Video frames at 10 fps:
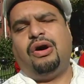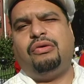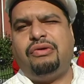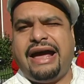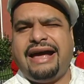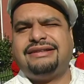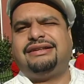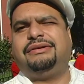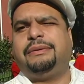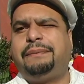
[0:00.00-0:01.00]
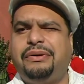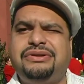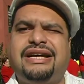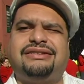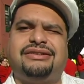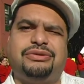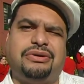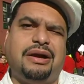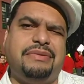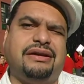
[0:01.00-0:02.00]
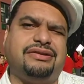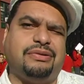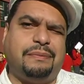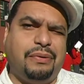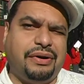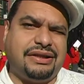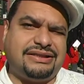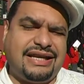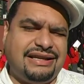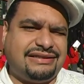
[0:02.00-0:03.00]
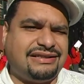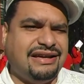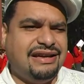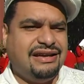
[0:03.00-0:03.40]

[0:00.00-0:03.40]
harass the protesters who come here to support the tenants.